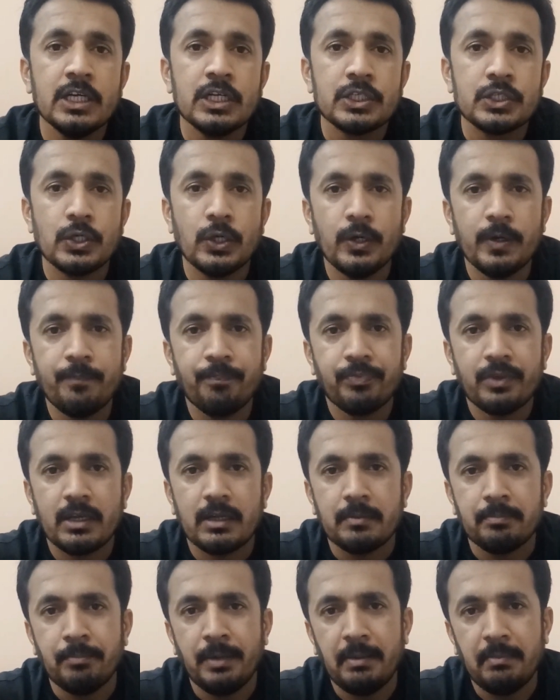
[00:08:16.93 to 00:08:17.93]
So
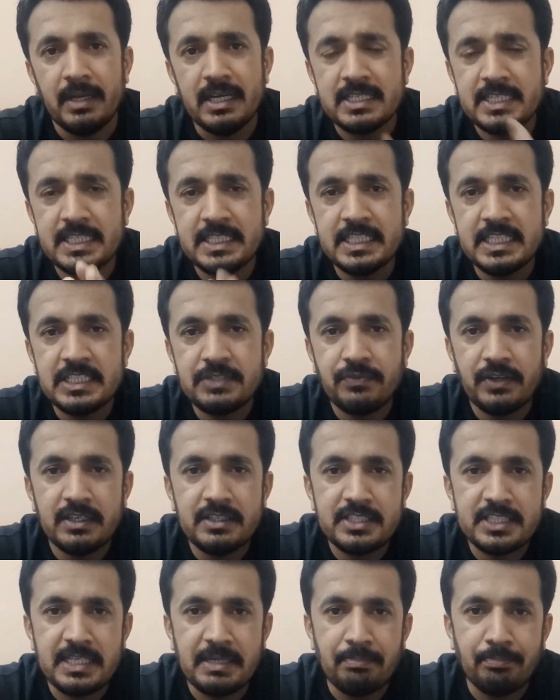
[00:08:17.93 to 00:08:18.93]
my message is very
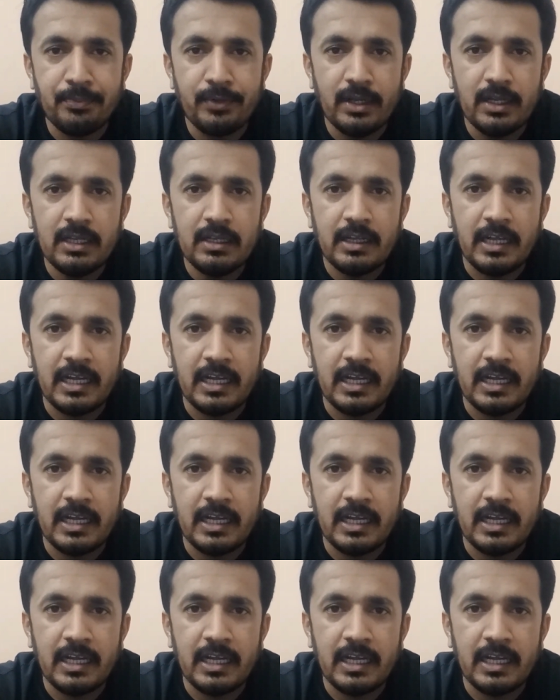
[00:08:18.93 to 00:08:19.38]
simple,